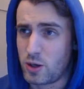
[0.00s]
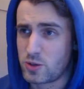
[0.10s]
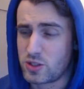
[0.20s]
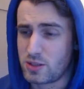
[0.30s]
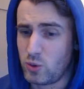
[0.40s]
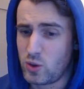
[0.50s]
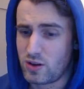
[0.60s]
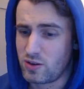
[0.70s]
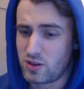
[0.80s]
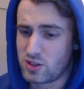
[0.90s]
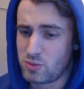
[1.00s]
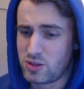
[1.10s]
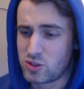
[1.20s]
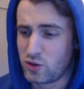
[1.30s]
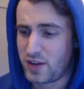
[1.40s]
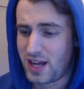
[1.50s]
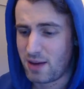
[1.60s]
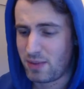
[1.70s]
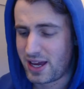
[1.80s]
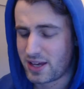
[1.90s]
because some of the stuff in it,
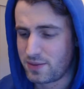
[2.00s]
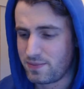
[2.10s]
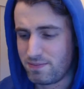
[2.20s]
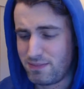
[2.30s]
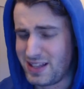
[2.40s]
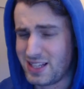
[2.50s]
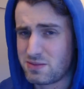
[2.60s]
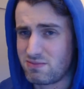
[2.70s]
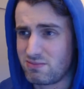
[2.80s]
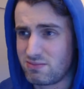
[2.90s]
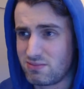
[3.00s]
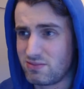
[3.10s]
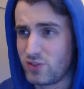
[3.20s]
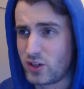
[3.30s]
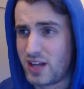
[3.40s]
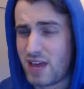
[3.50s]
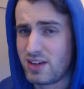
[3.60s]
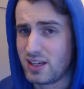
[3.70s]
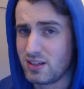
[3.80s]
I'm like, man, that's fucking heavy.